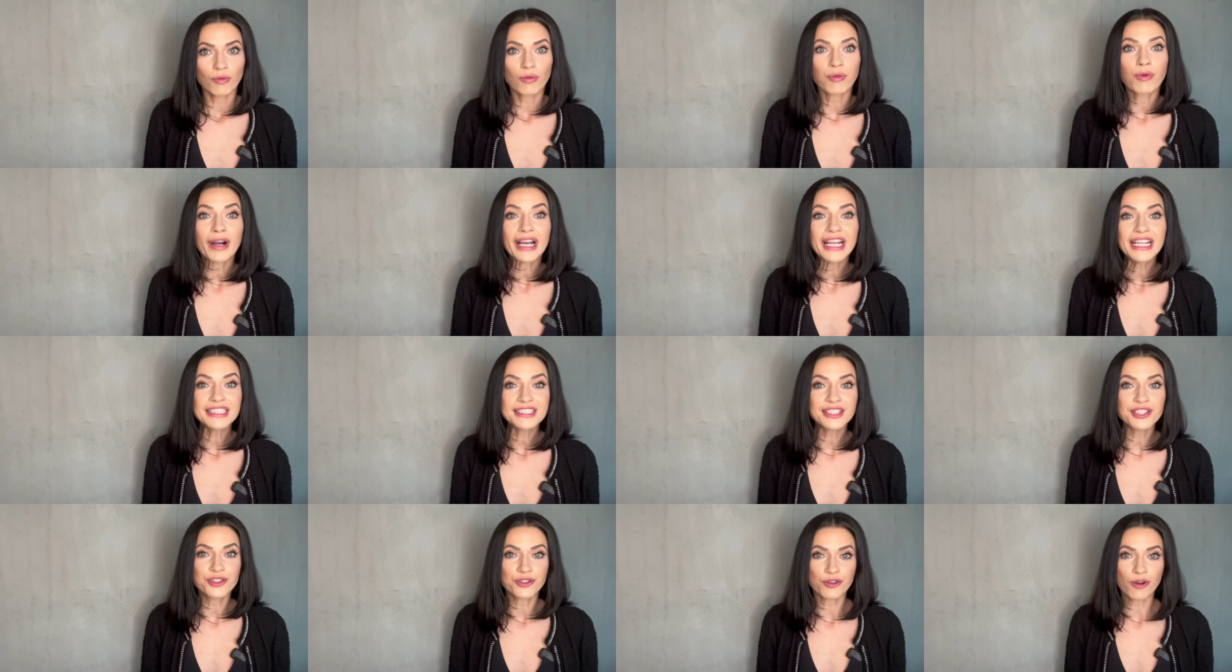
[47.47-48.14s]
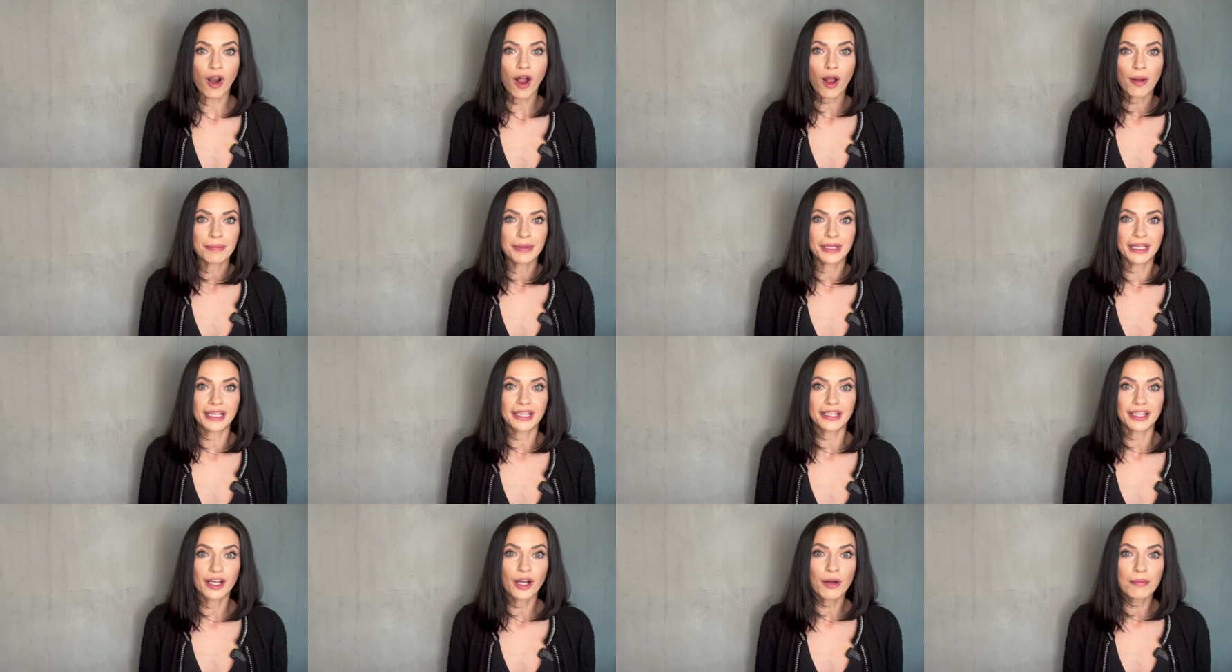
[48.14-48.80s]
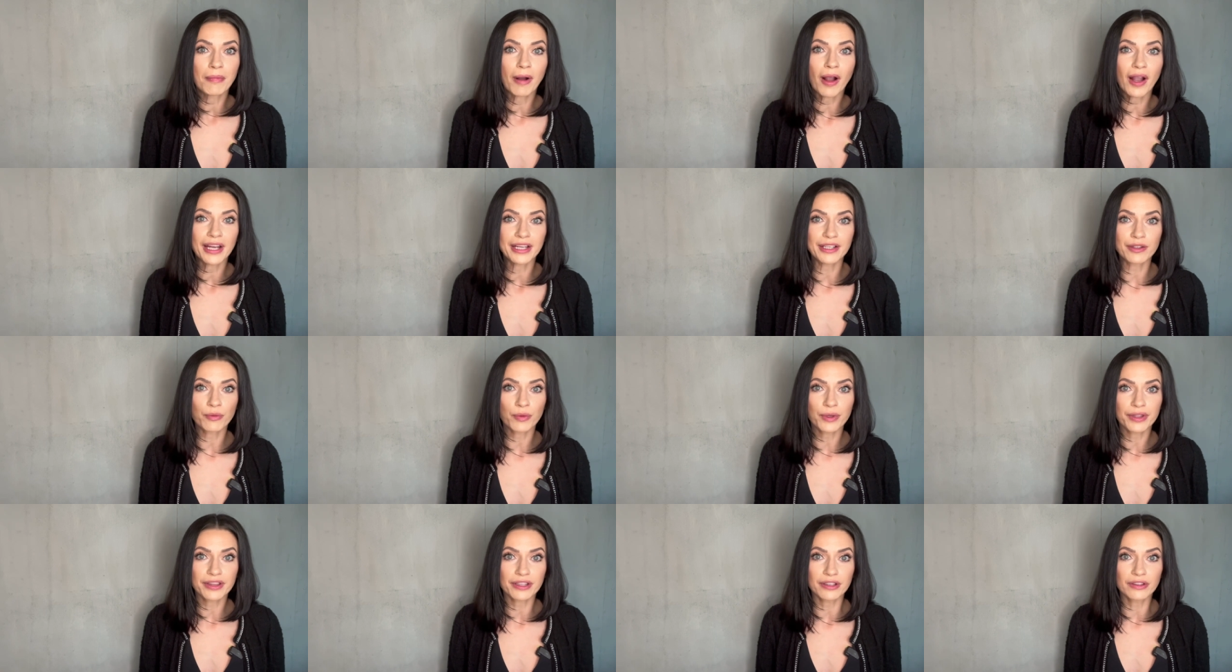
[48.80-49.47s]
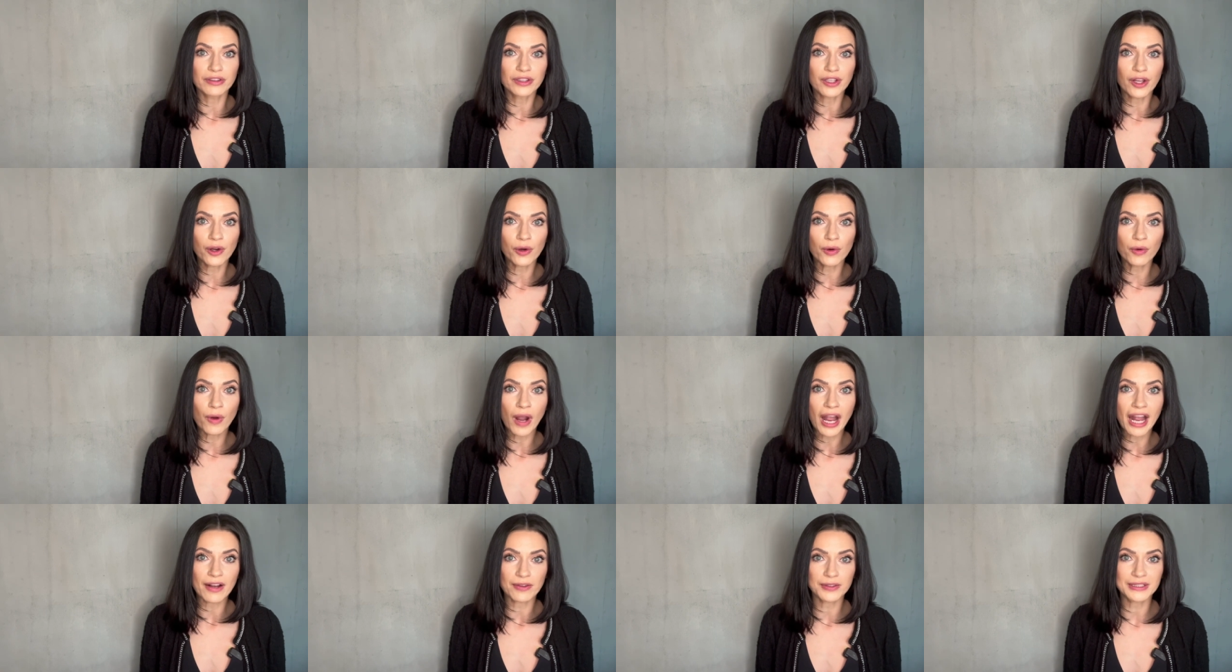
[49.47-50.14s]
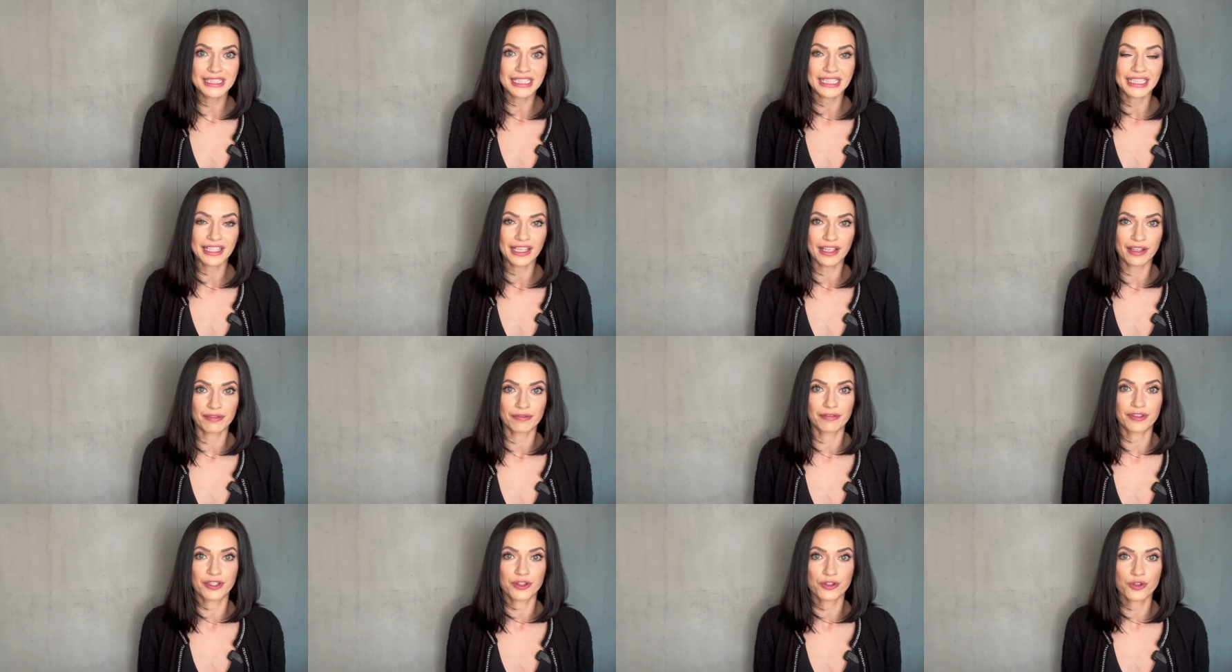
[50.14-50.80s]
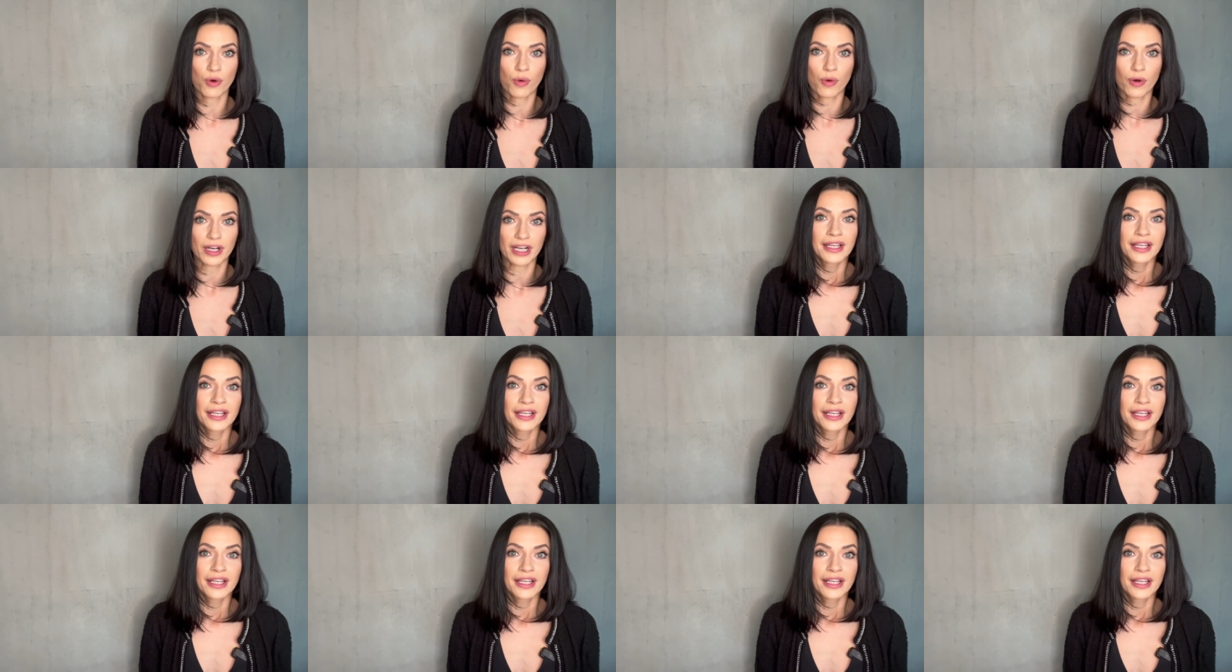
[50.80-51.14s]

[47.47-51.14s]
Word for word: Rates dropping combined with the low housing inventory